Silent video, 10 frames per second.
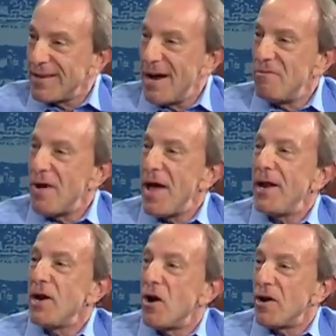I read
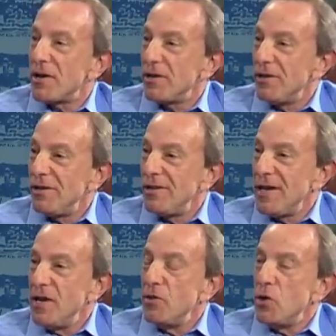an article
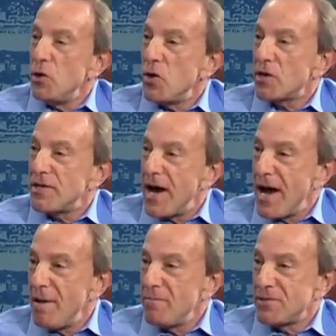in the New York
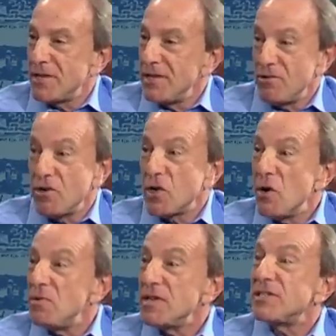Times a year
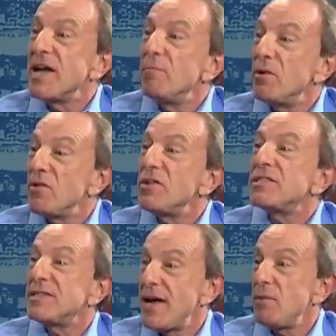ago, December, that
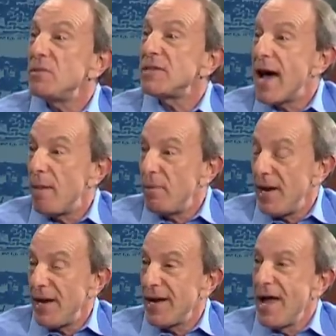said it was
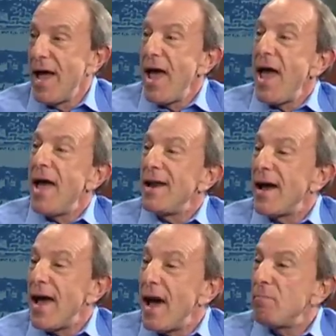happening. And I
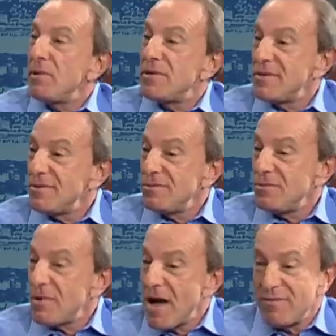happened
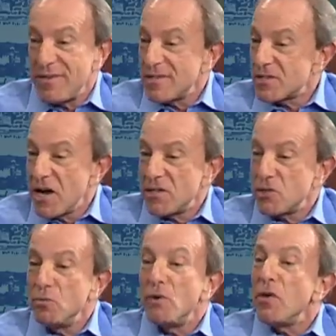to have a
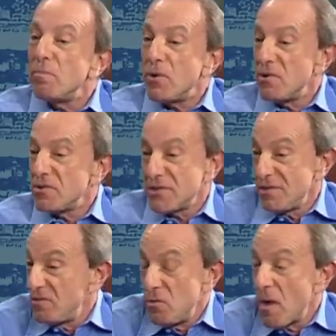discussion with a
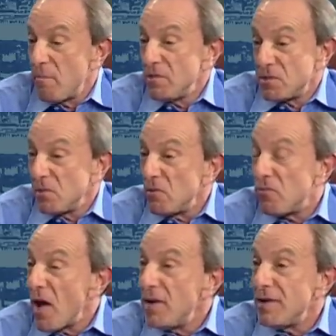person who happens to be a
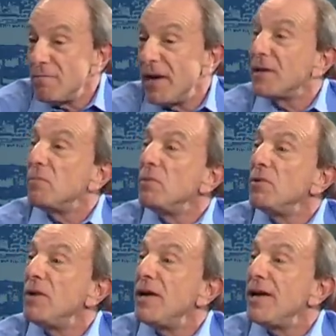friend in my
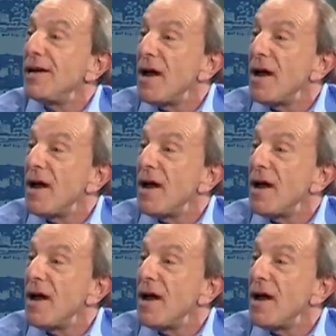community.